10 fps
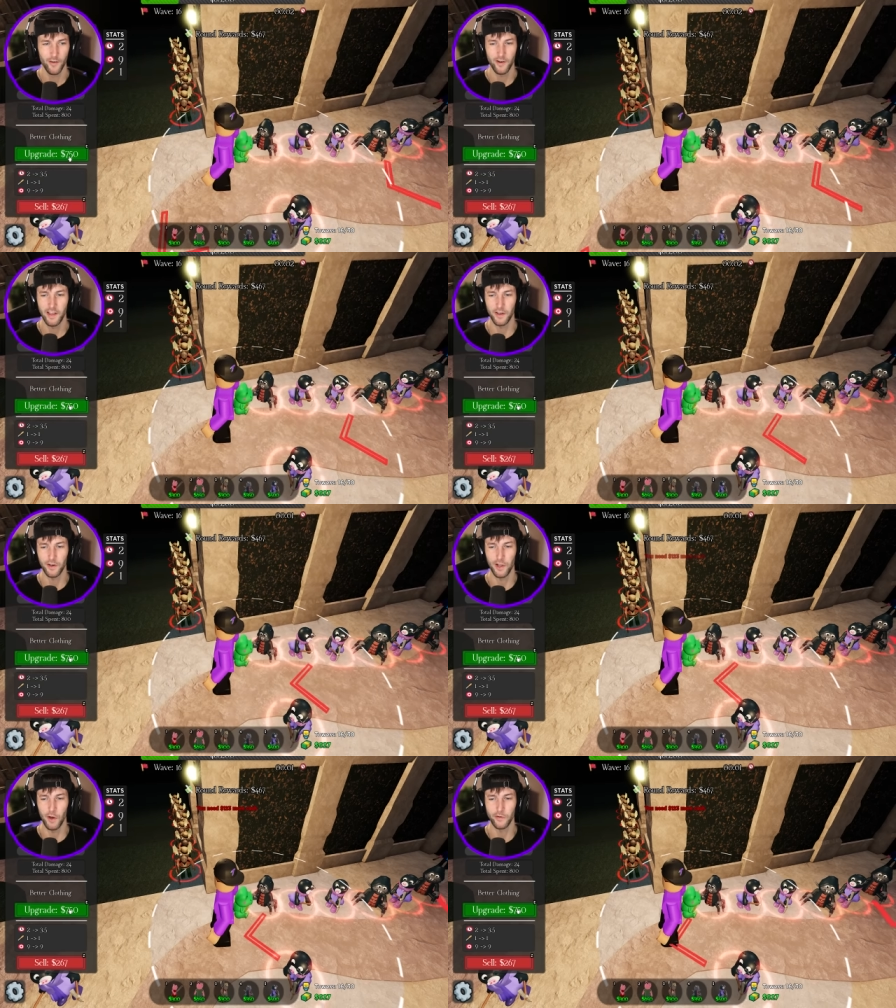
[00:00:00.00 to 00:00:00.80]
We're getting
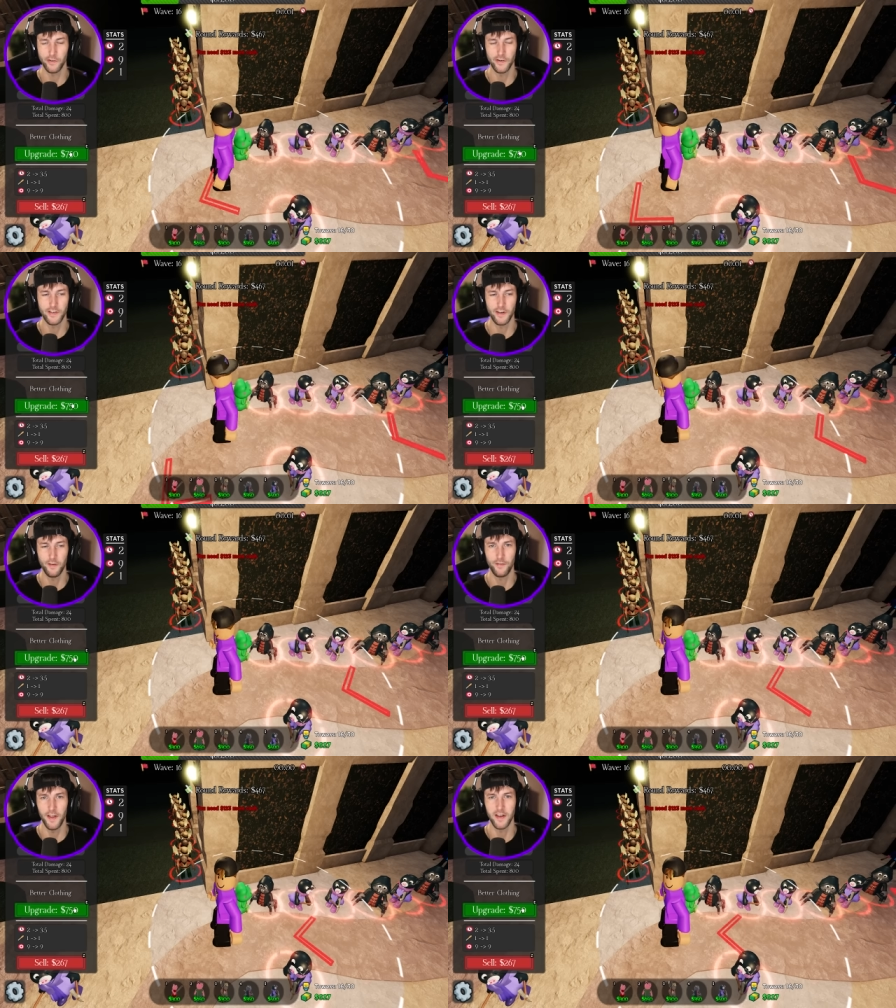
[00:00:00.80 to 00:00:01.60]
closer to
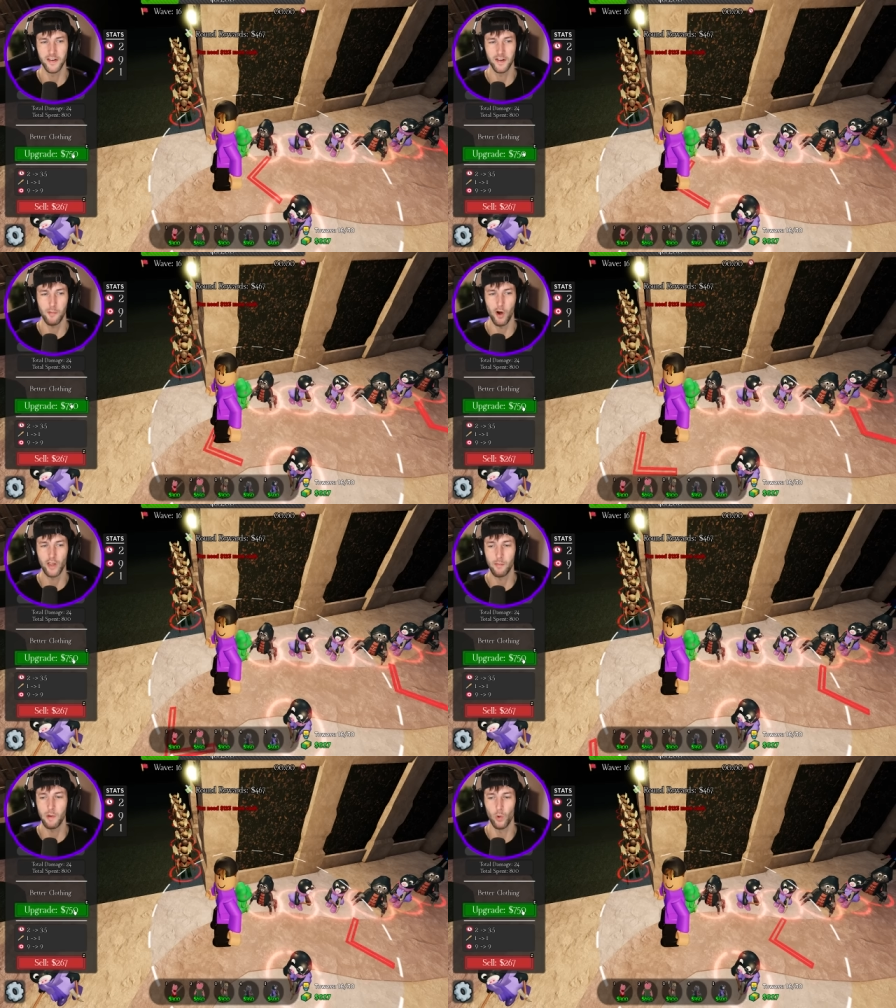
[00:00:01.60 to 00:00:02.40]
defeat. Come on,
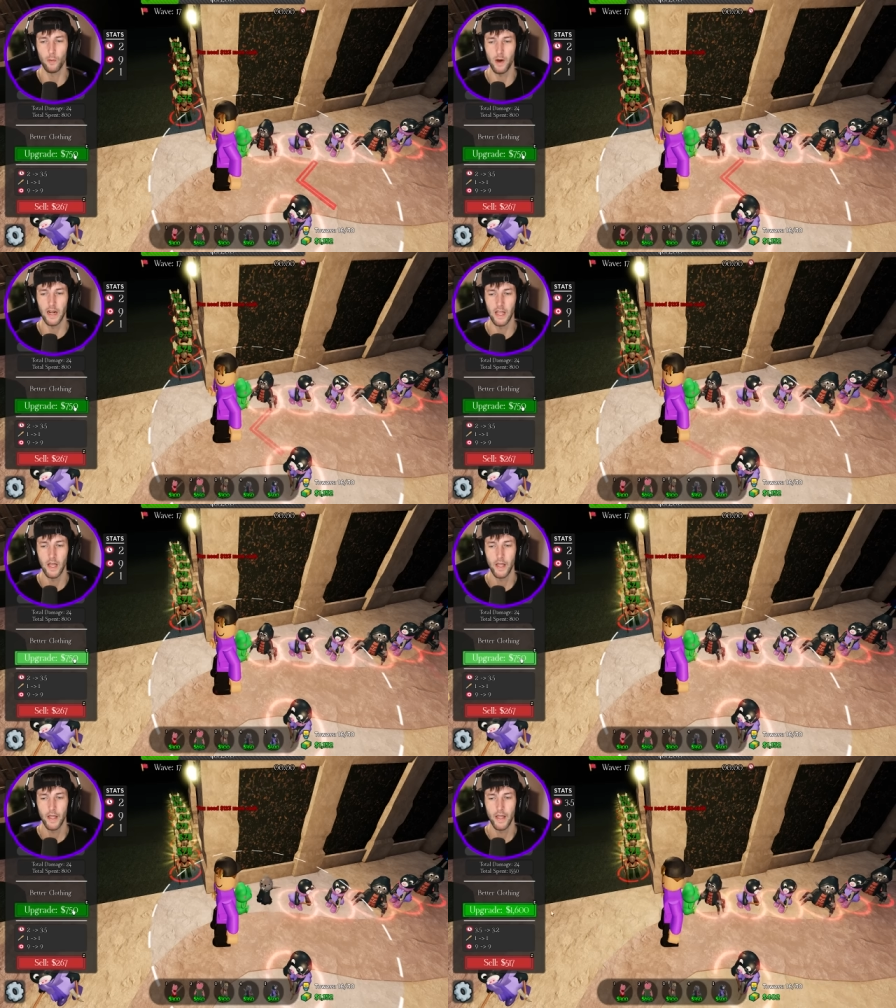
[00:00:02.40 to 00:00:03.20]
give me more money.
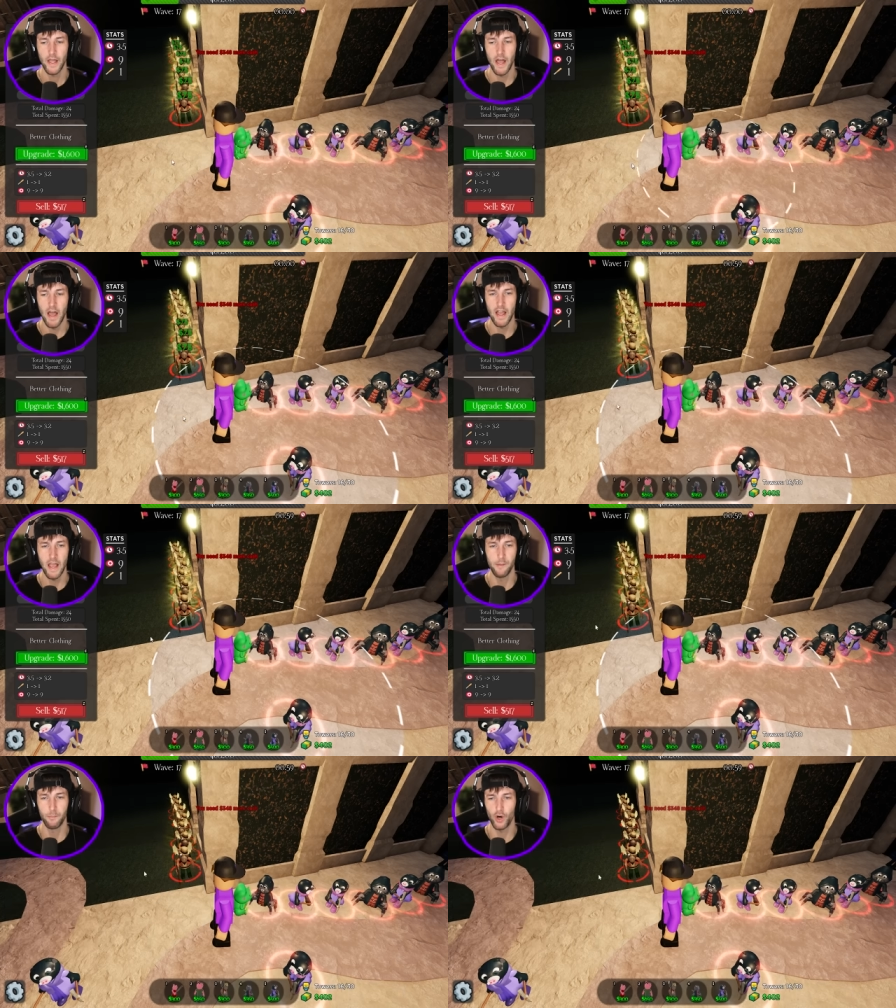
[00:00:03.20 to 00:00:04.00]
I
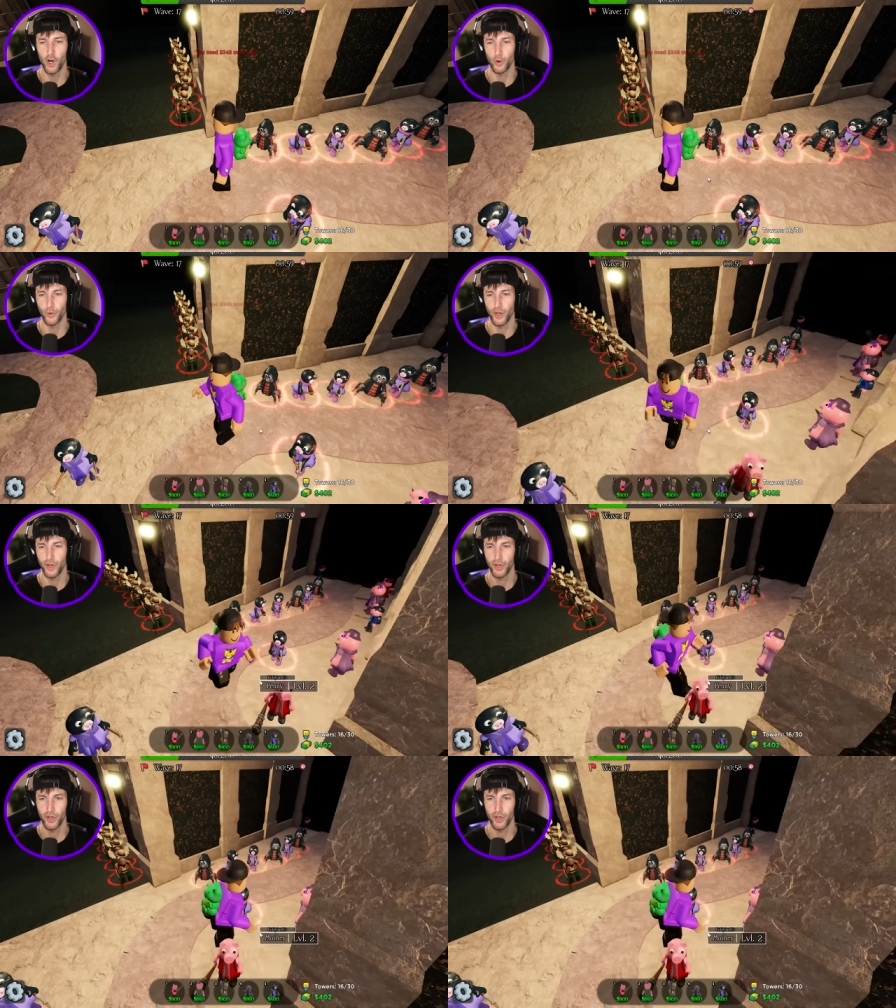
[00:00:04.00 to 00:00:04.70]
am broke.